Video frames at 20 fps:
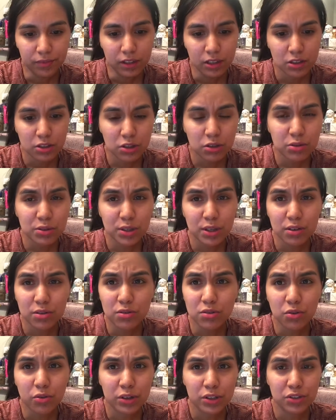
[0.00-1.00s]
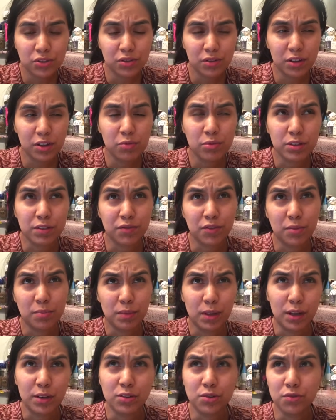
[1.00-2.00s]
So skills originally was from
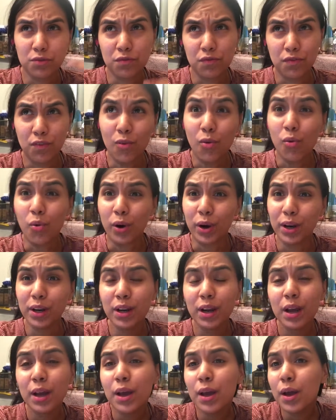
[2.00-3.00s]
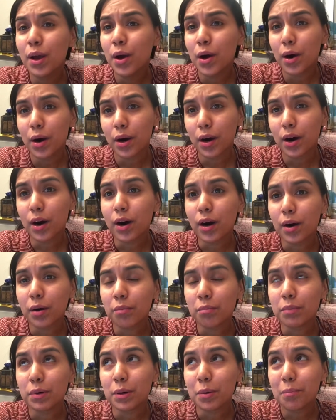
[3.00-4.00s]
9 to 4.
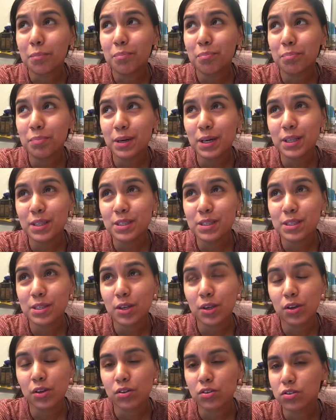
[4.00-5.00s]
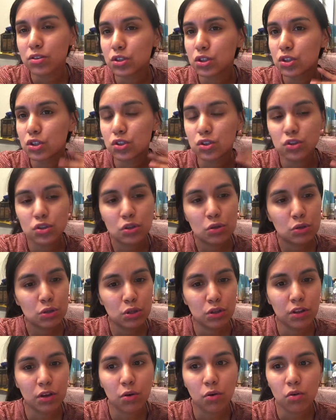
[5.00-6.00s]
Um, but you know due to
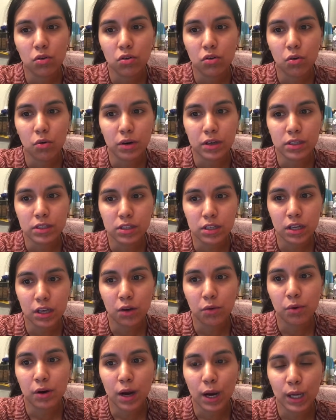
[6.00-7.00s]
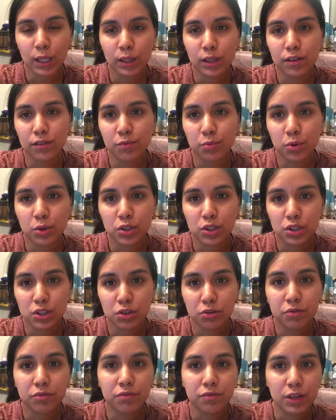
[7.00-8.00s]
the whole quarantine where I live, we're still
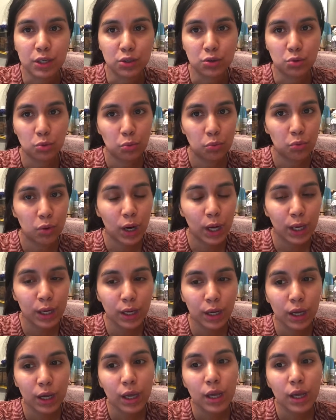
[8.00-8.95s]
in phase one.